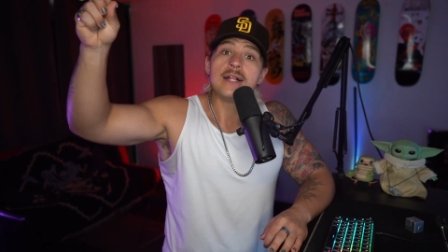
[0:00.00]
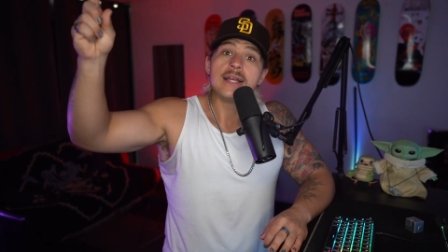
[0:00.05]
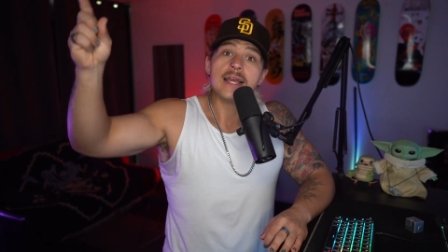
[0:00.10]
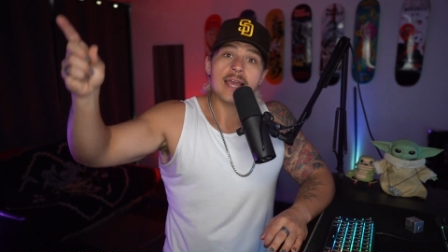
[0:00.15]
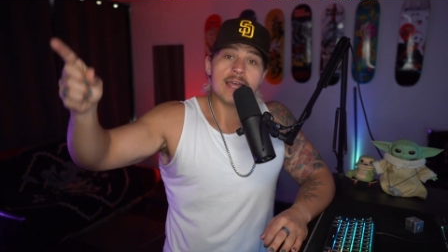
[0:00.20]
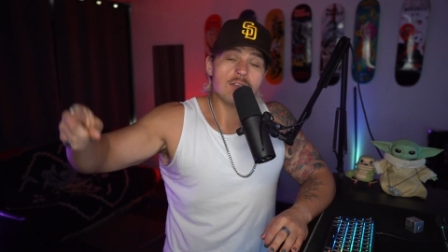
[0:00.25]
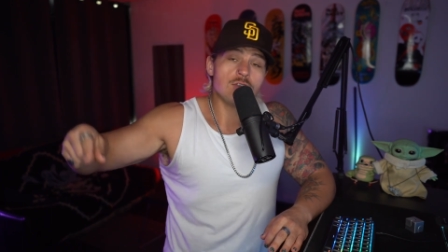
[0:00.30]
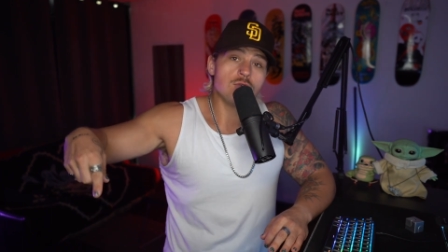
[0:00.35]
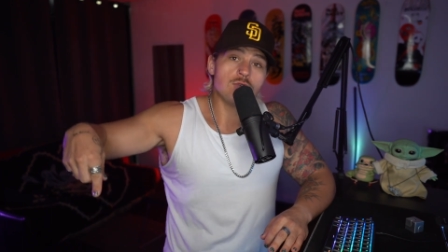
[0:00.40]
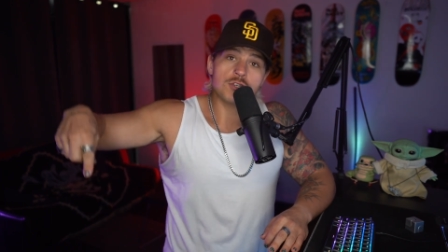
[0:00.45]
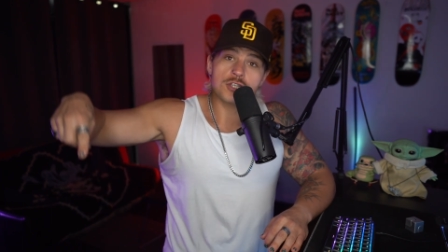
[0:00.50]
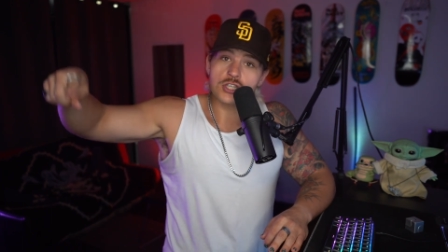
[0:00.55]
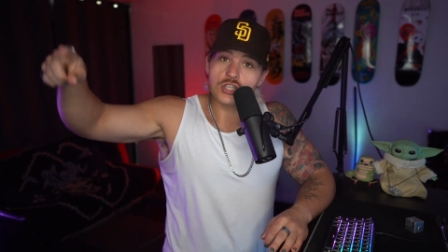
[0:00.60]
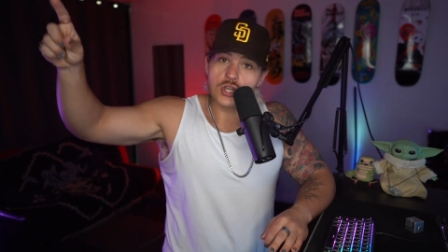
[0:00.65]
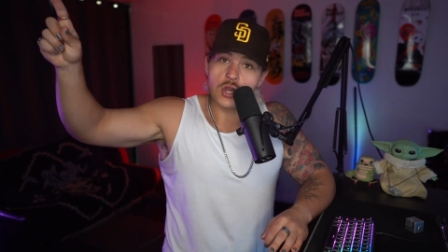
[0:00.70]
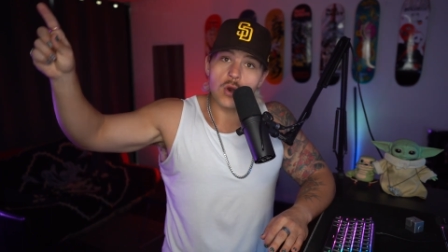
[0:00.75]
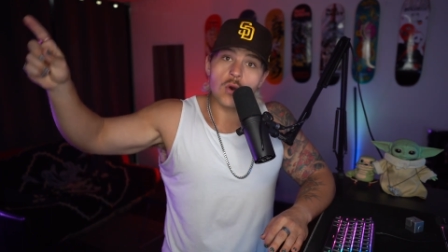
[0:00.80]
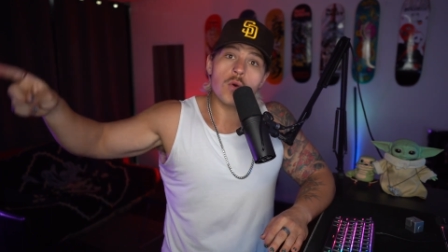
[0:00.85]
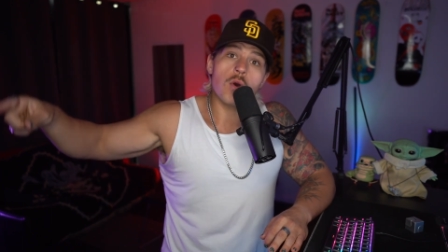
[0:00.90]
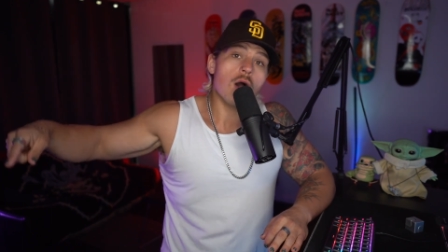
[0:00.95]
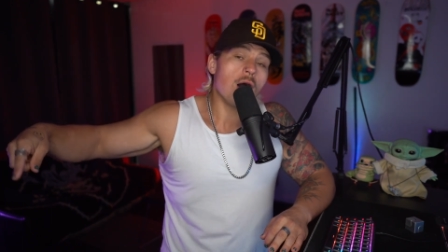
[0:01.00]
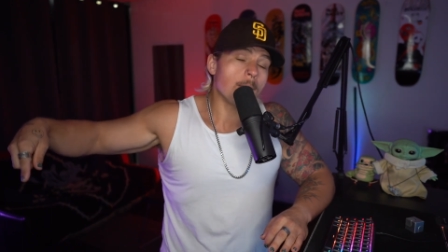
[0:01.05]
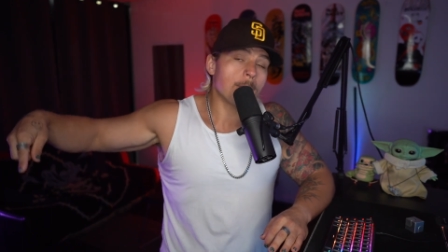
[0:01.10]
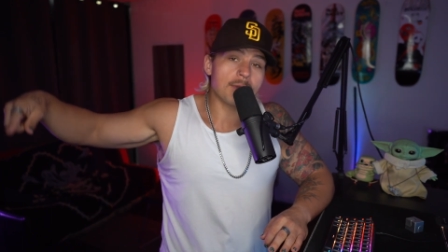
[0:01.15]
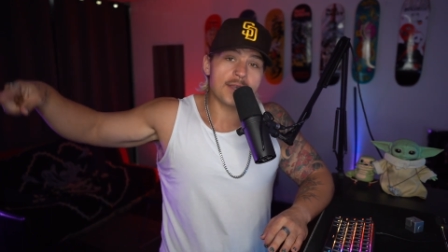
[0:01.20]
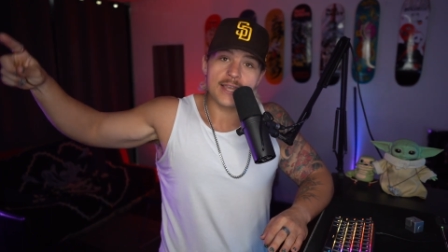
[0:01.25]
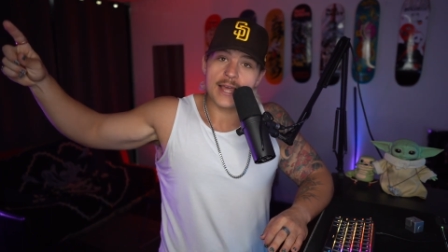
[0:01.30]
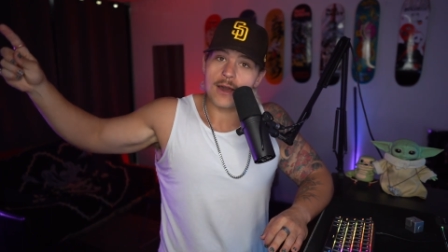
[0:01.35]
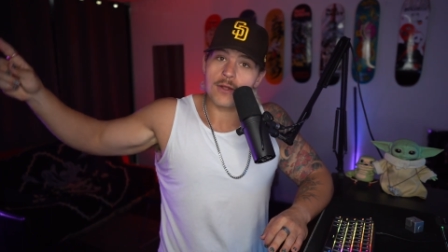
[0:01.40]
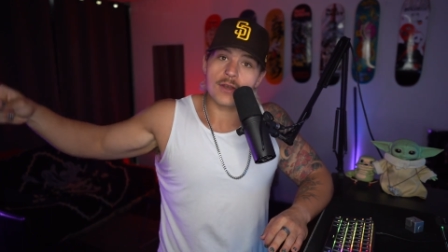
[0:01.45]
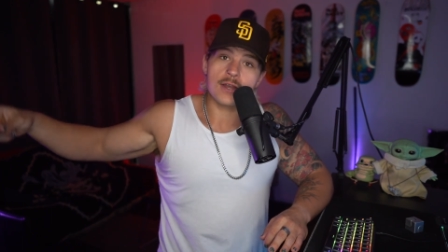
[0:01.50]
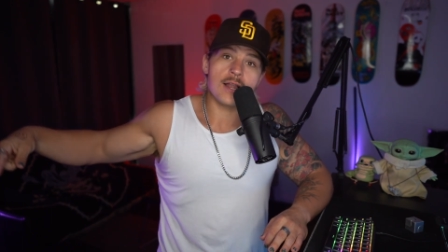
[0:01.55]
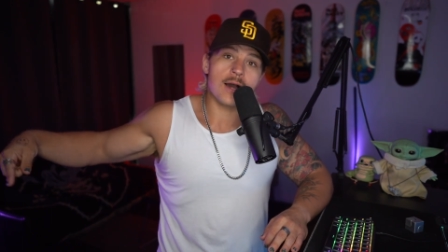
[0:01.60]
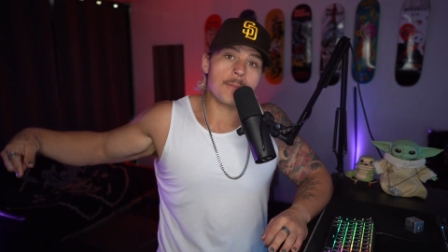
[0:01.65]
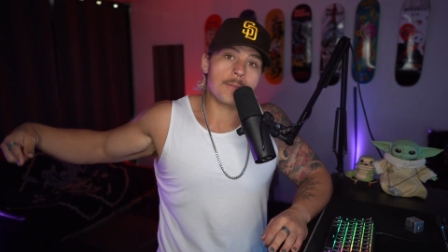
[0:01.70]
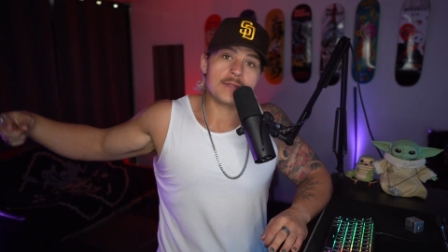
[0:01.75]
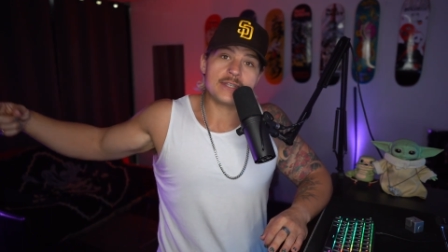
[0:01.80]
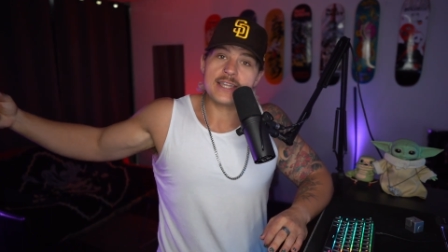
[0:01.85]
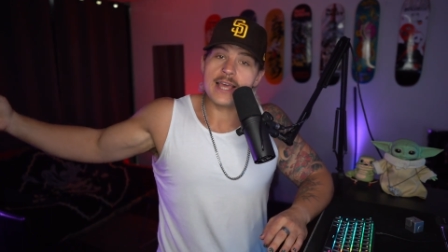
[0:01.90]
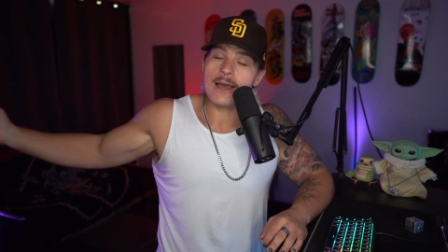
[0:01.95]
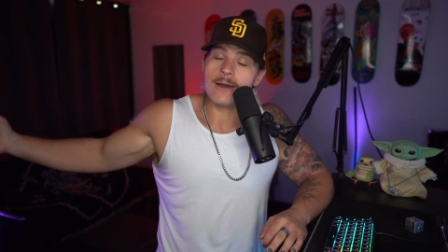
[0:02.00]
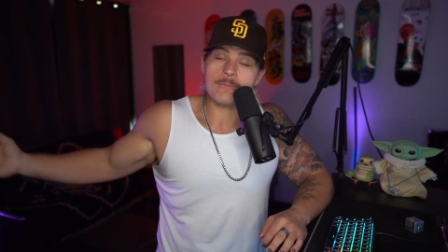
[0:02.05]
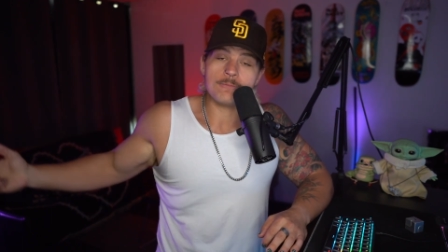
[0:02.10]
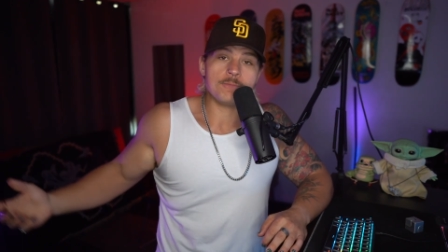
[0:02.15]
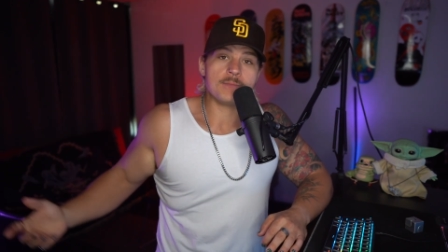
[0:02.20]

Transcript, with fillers: And you just go up and down and up and down.